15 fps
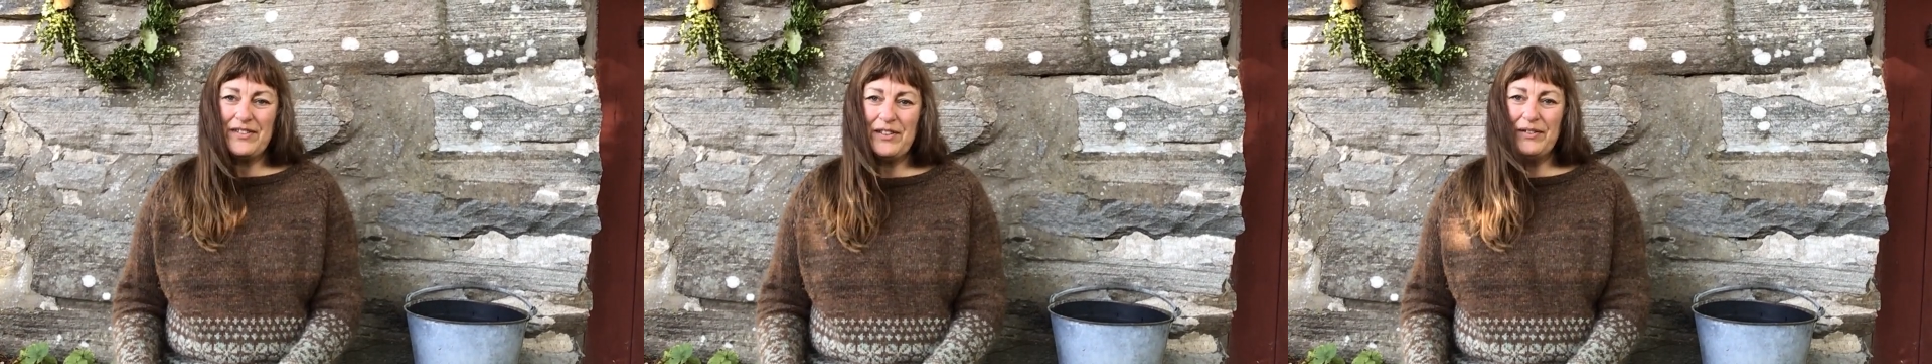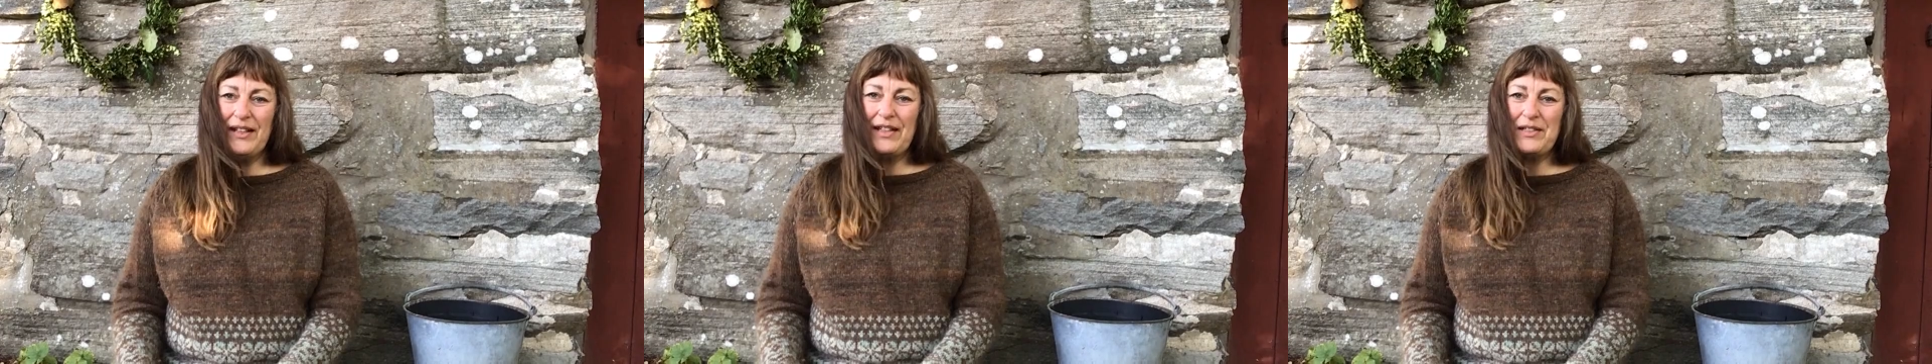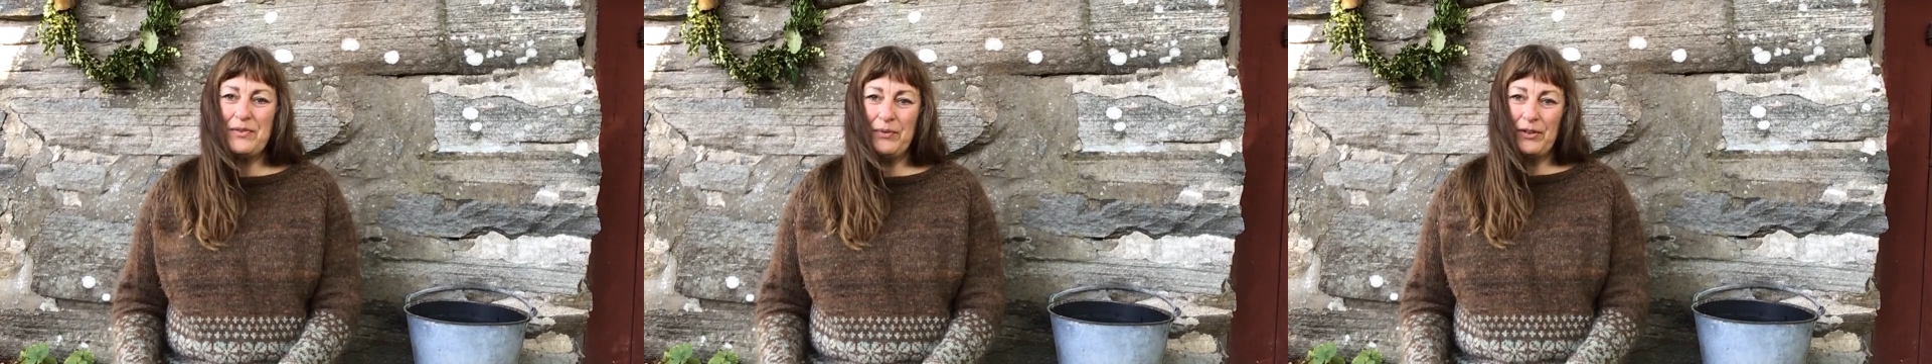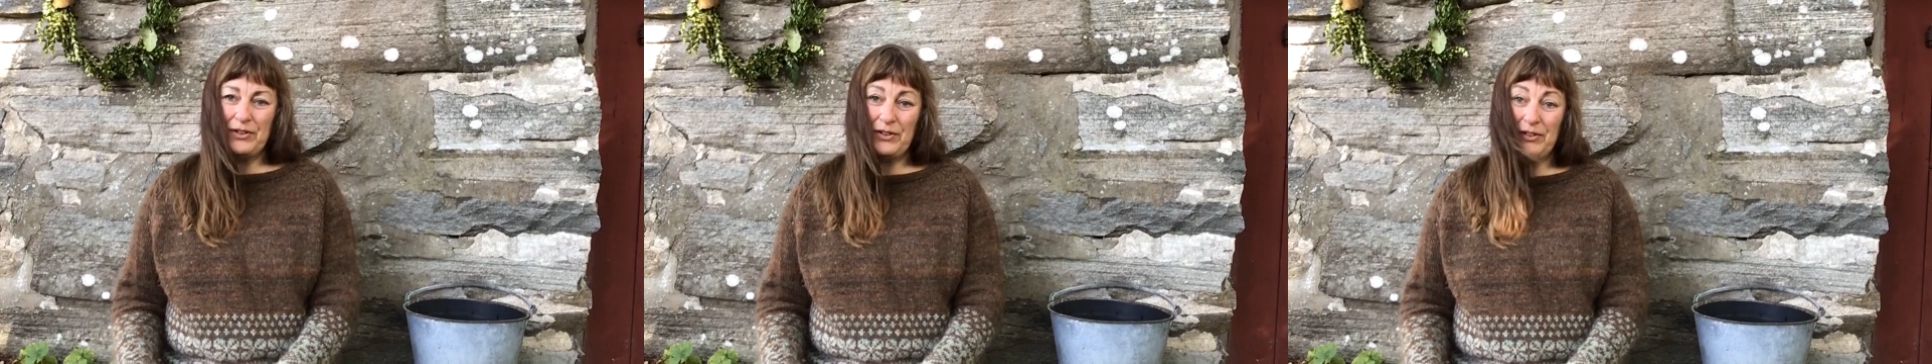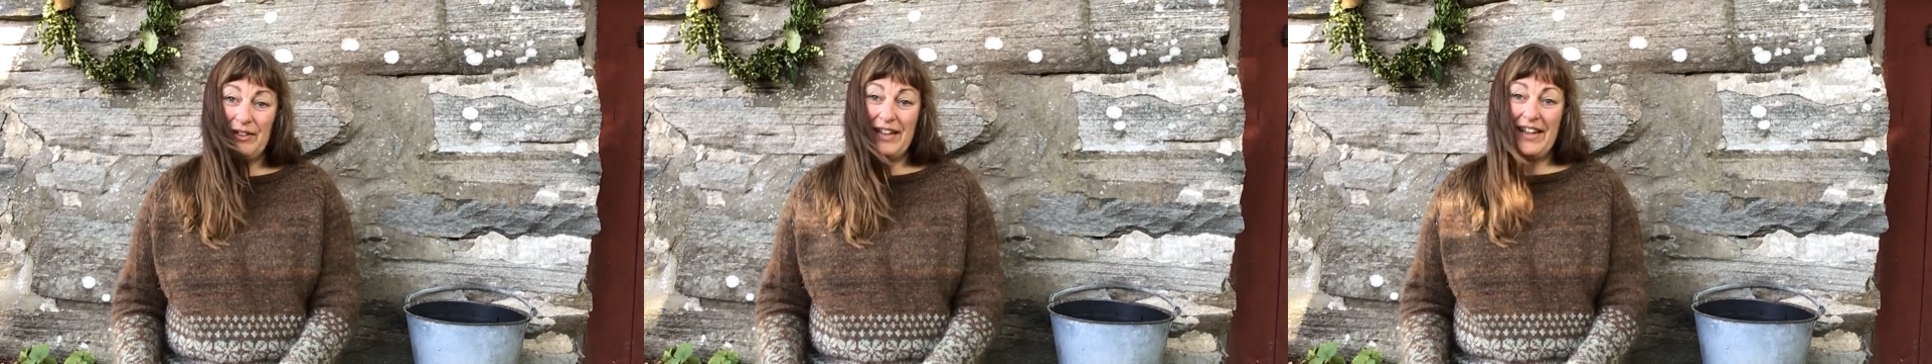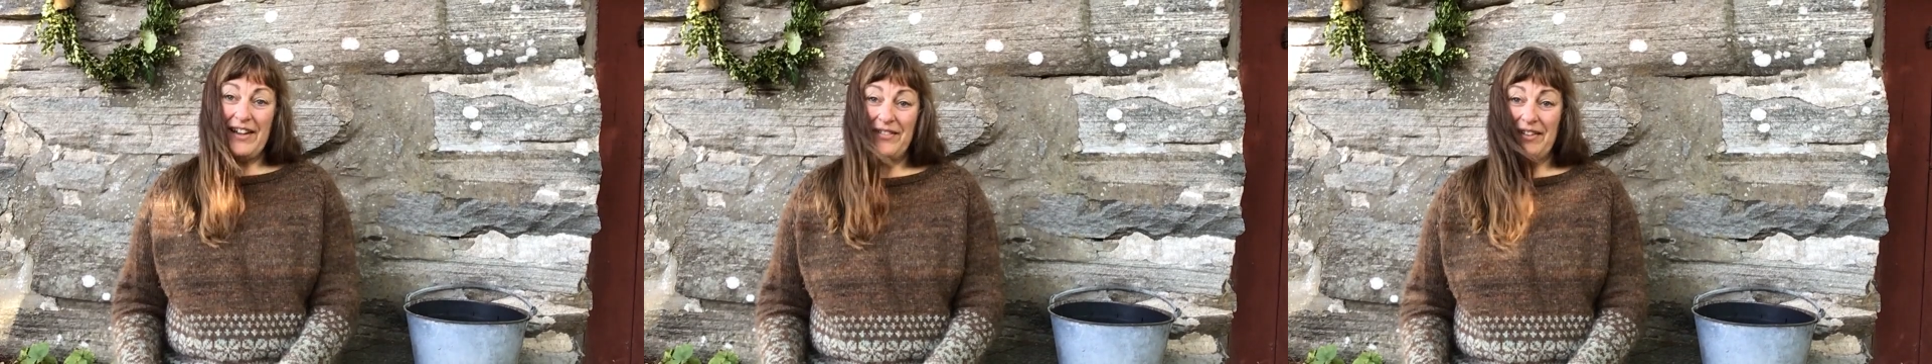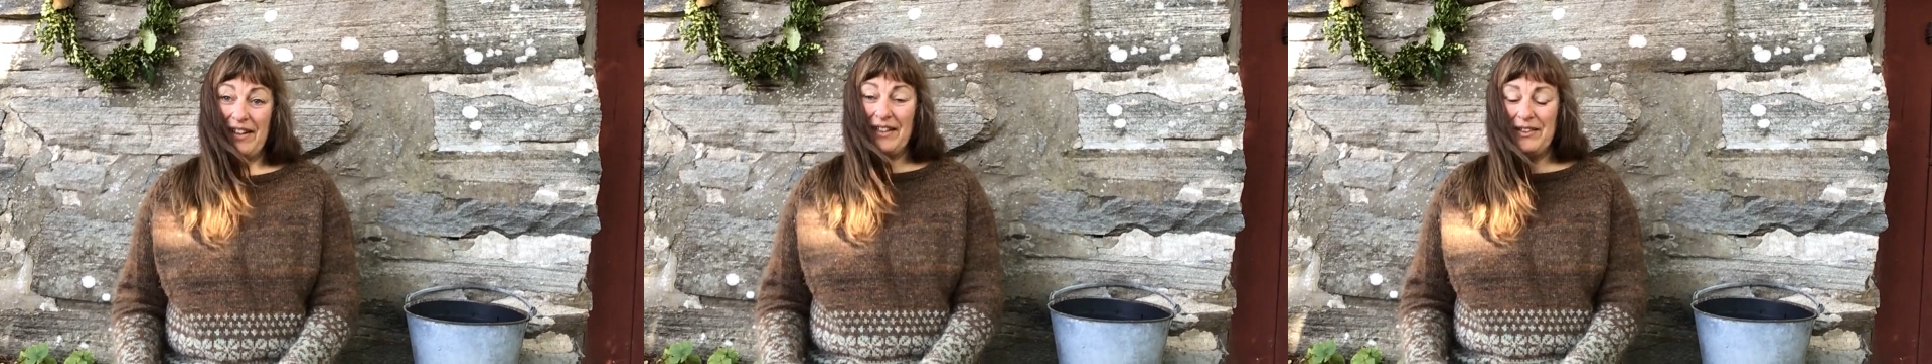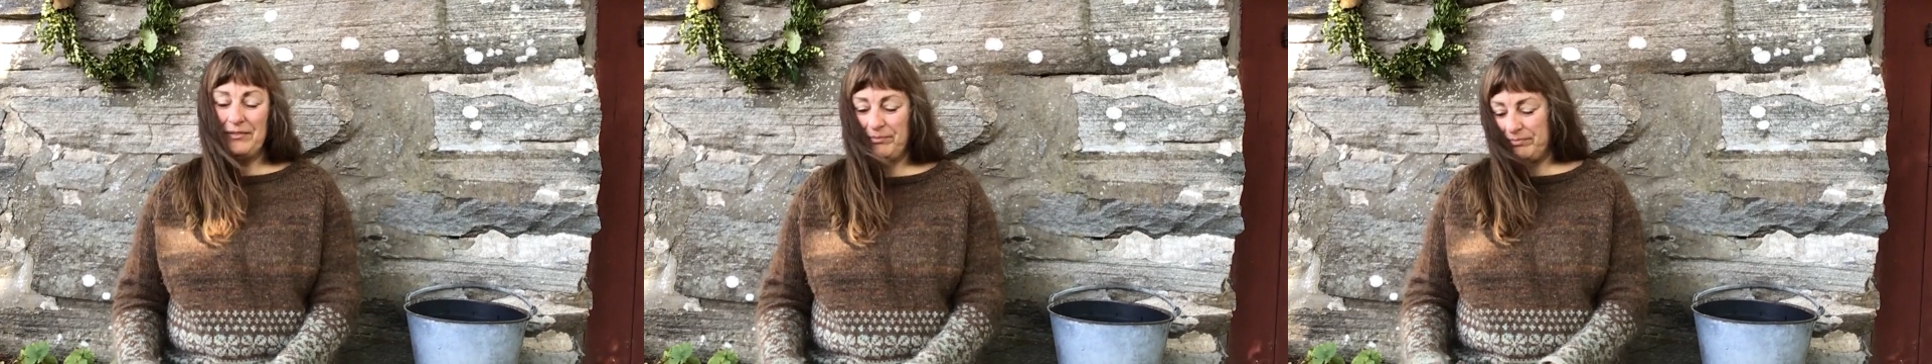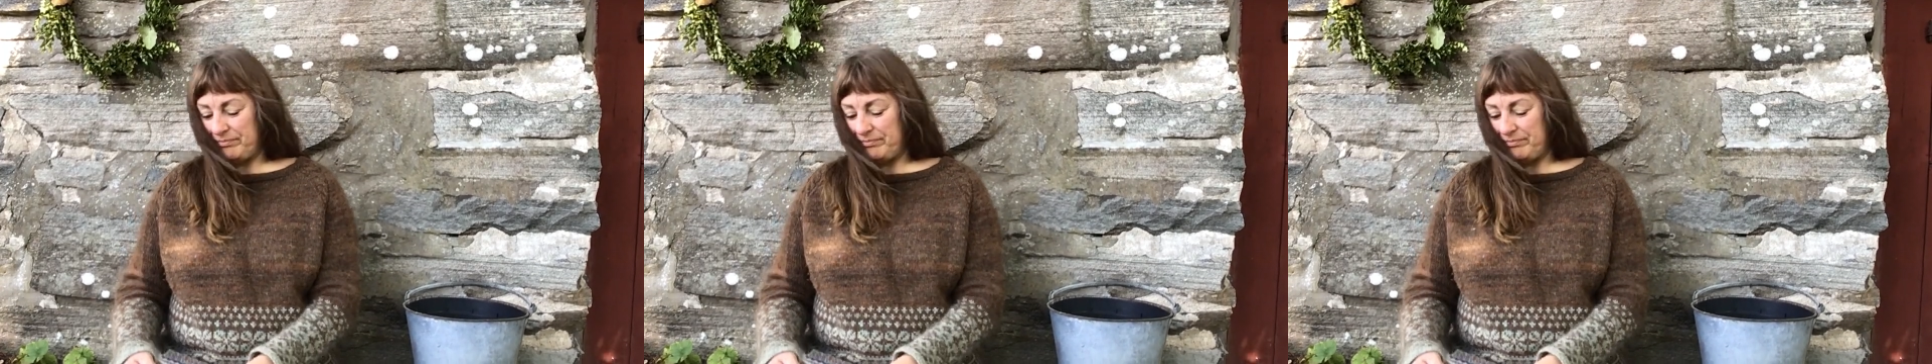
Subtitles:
So that's what you're hearing.